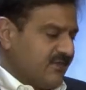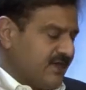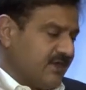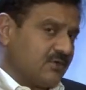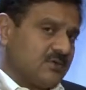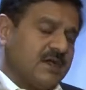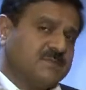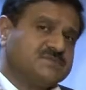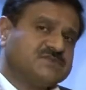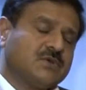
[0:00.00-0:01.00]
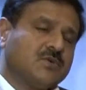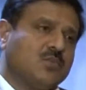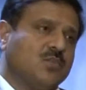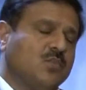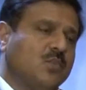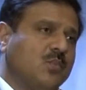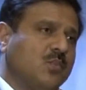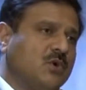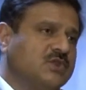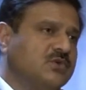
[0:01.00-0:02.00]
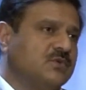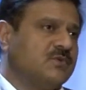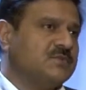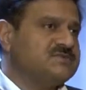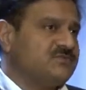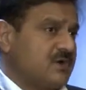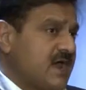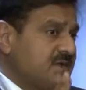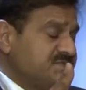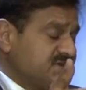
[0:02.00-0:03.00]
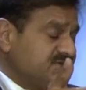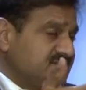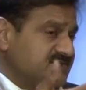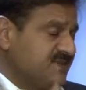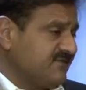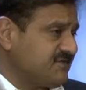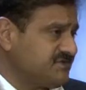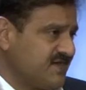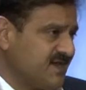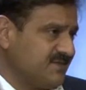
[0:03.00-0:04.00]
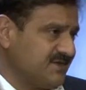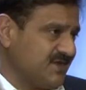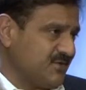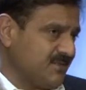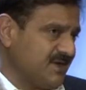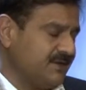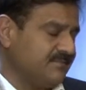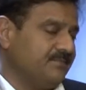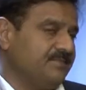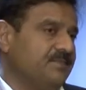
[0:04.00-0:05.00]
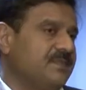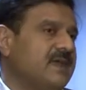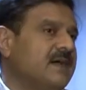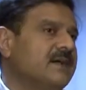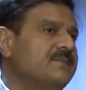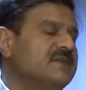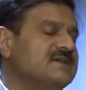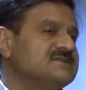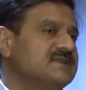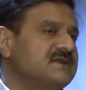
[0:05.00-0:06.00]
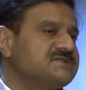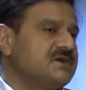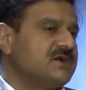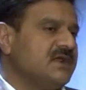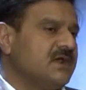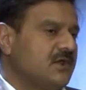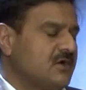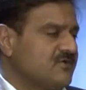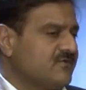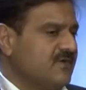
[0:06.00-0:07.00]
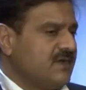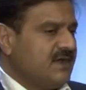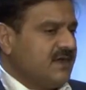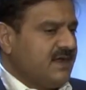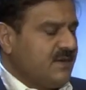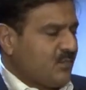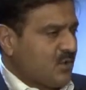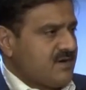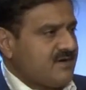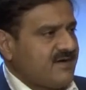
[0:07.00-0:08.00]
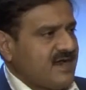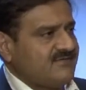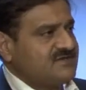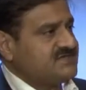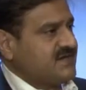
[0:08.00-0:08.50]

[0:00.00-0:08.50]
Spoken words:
Thank you. So what I observed, this is my first time at the OMA, is that there's certainly a lot of important and relevant